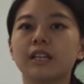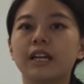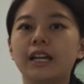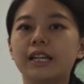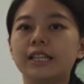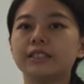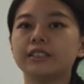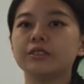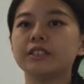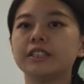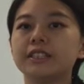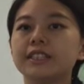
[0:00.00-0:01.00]
As you
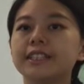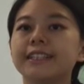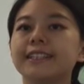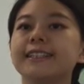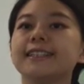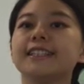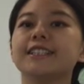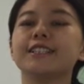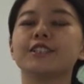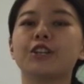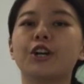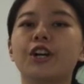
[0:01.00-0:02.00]
can see in this
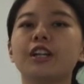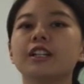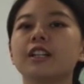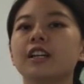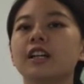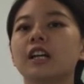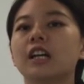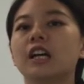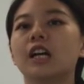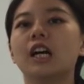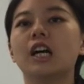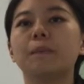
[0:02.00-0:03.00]
chart,
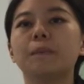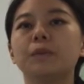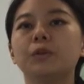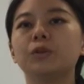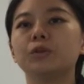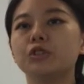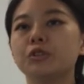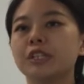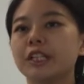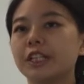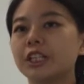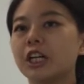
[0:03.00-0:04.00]
due to
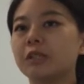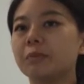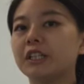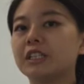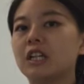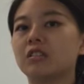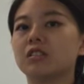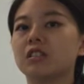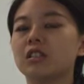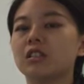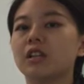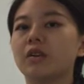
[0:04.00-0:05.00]
the economic
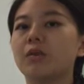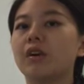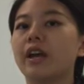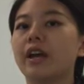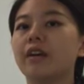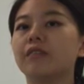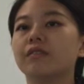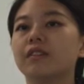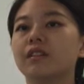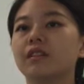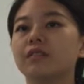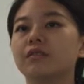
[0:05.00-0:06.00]
downturn, they will have
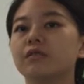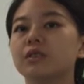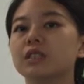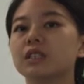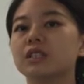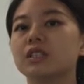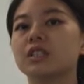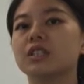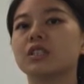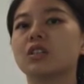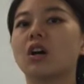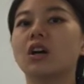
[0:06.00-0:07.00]

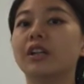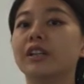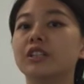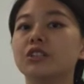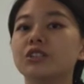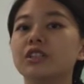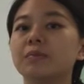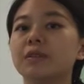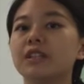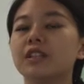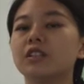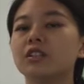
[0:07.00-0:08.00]
influences on the
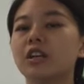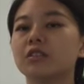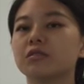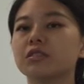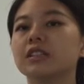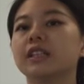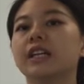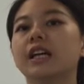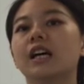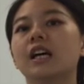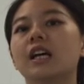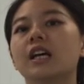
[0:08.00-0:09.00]
GDP in
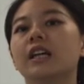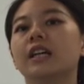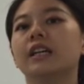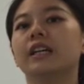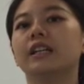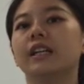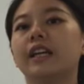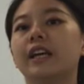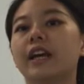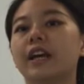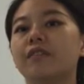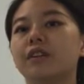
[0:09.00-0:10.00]
Australia. They
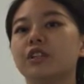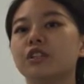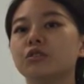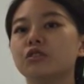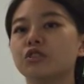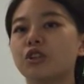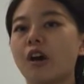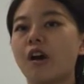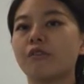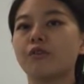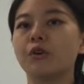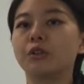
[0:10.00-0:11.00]
have a huge
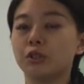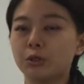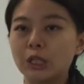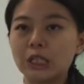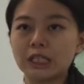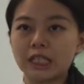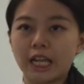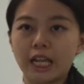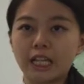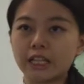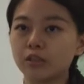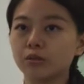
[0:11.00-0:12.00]
drop from
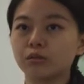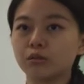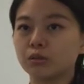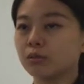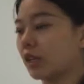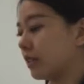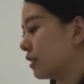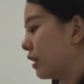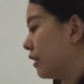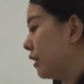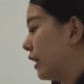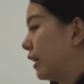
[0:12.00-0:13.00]
2008 to
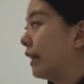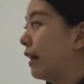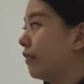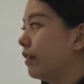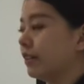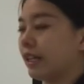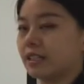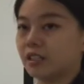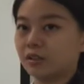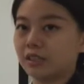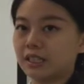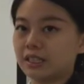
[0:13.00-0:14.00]
2011, as
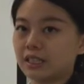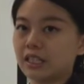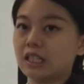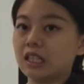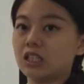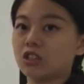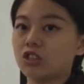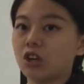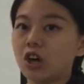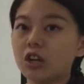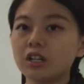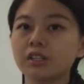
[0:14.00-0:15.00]
you can see in this
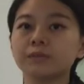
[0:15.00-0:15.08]
chart.